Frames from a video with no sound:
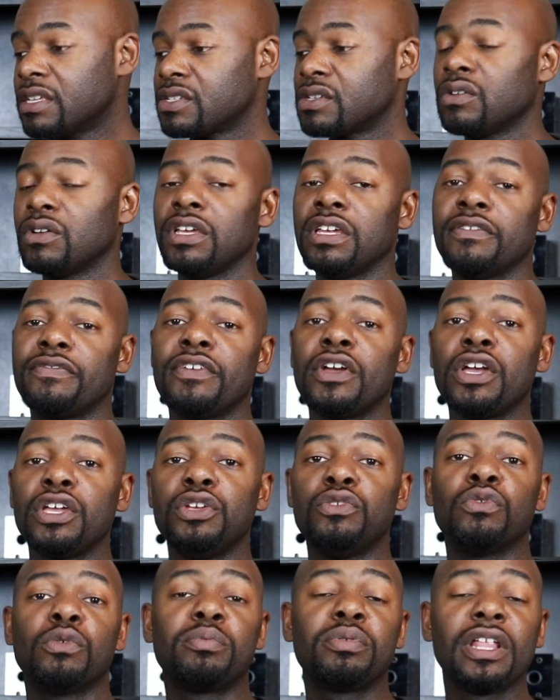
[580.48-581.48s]
So if
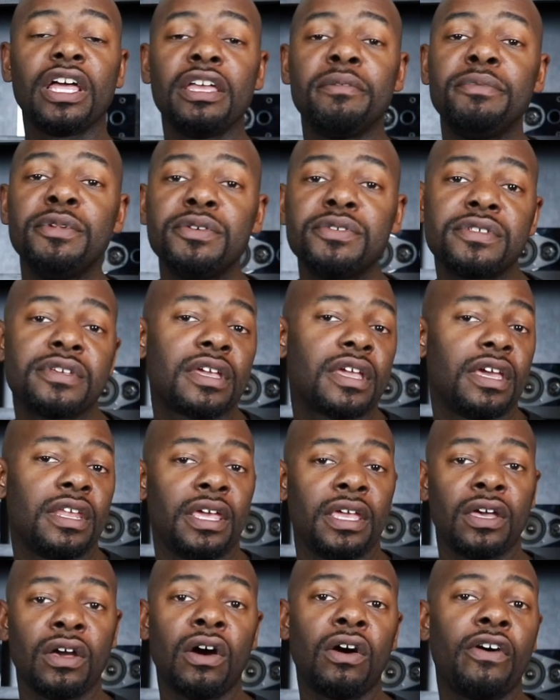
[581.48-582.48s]
you were playing music
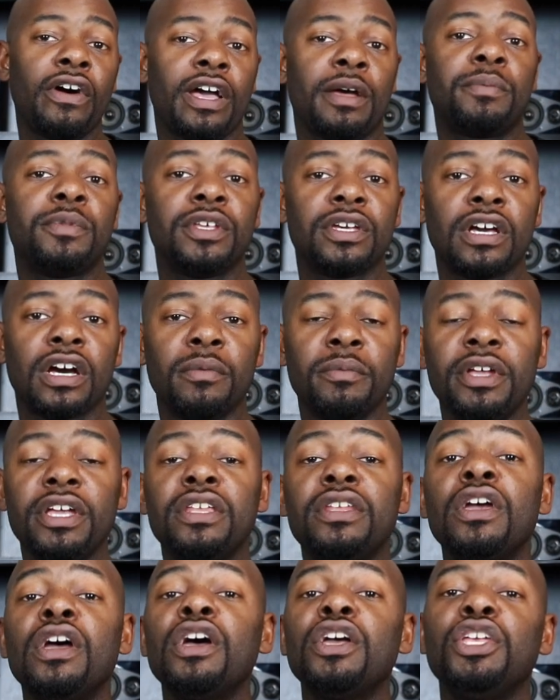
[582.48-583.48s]
and a call happened to come
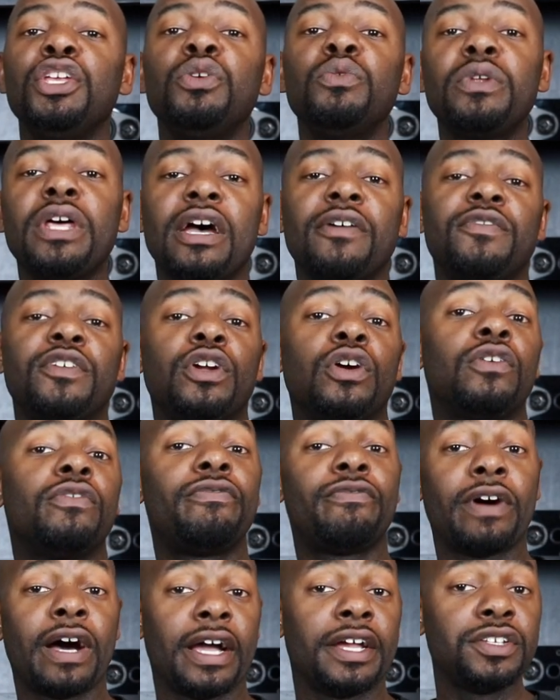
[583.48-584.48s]
in, you would have to go
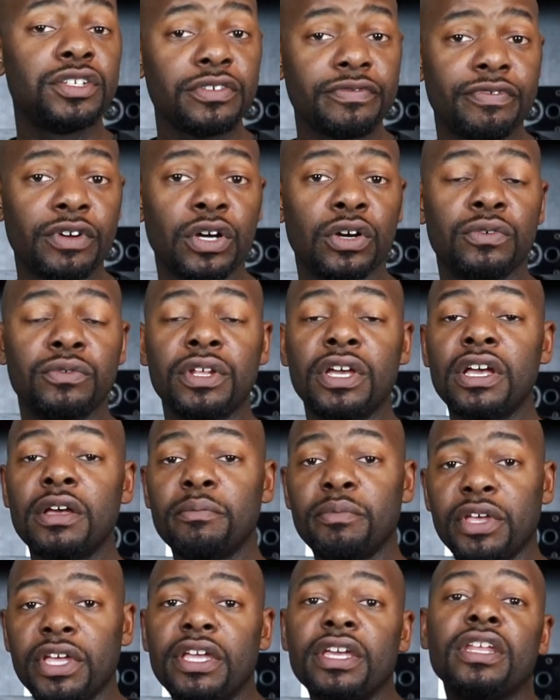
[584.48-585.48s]
find your phone,
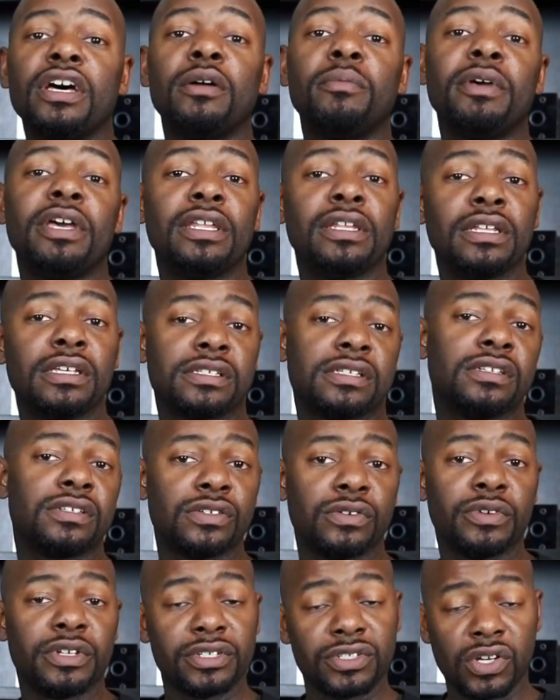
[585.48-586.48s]
pick it up and listen
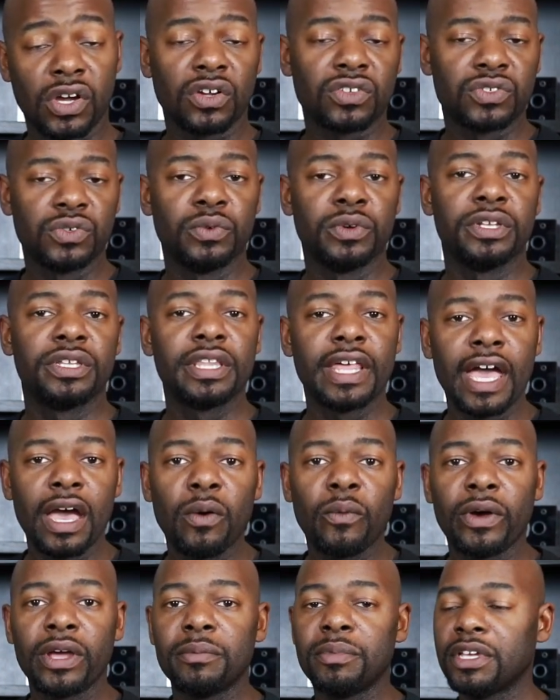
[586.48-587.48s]
to it and talk to it
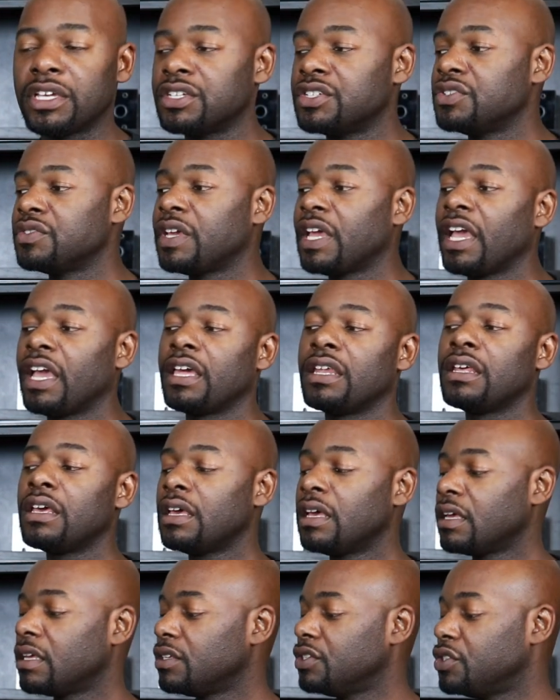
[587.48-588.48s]
that way because you can't
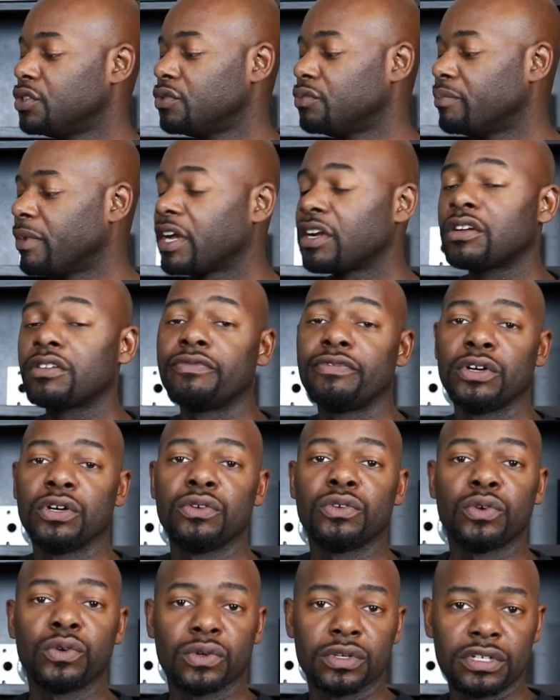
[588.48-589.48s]
do
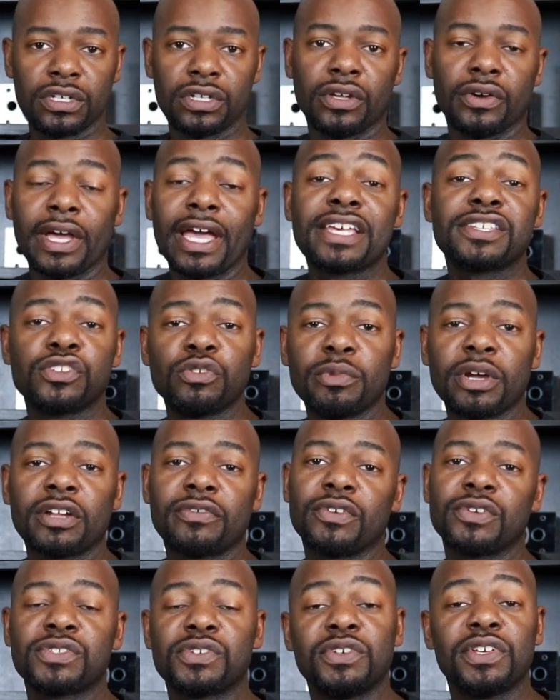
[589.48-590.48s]
microphone or, you know, has no
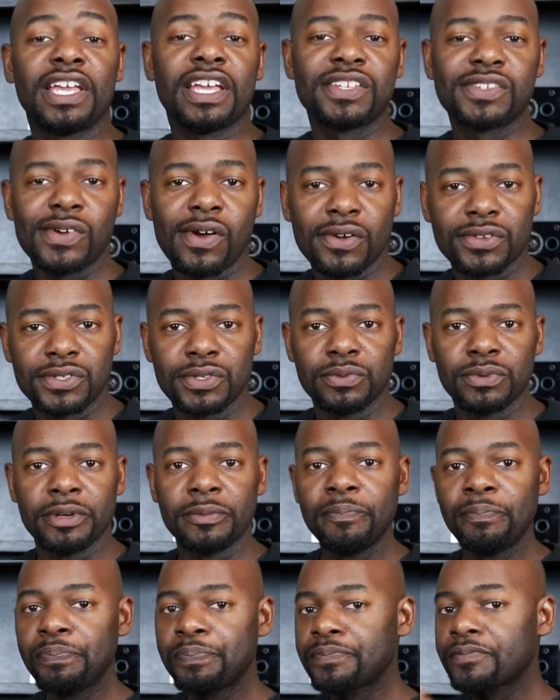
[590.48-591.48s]
microphone, so you can't talk to
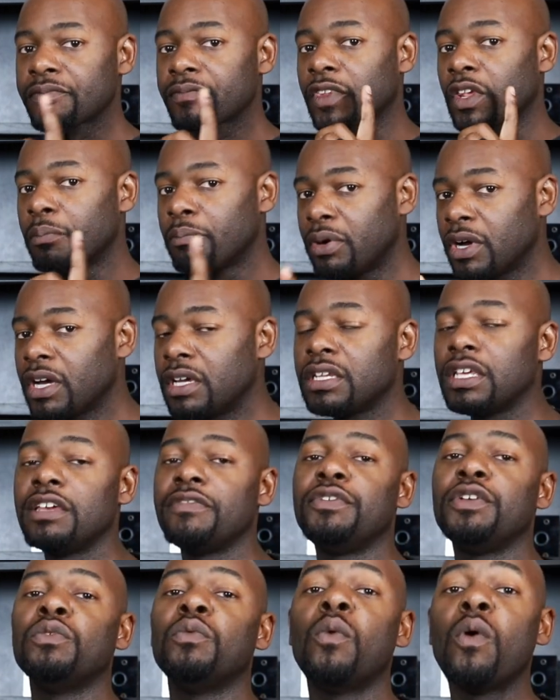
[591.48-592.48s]
it. But
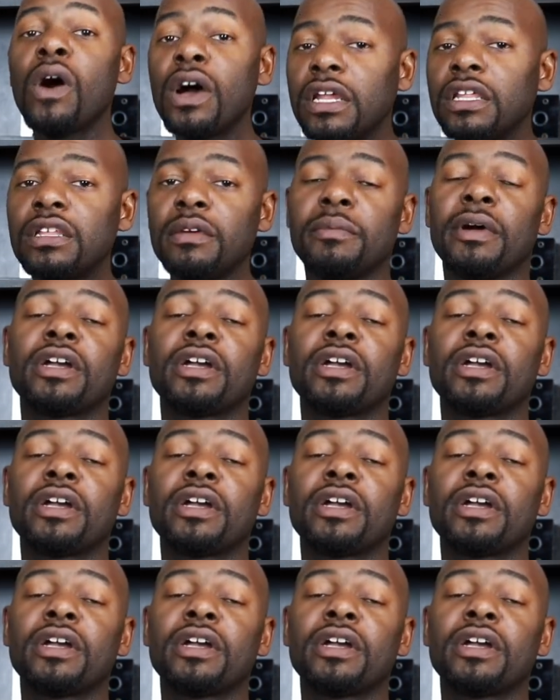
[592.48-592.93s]
if you wanted a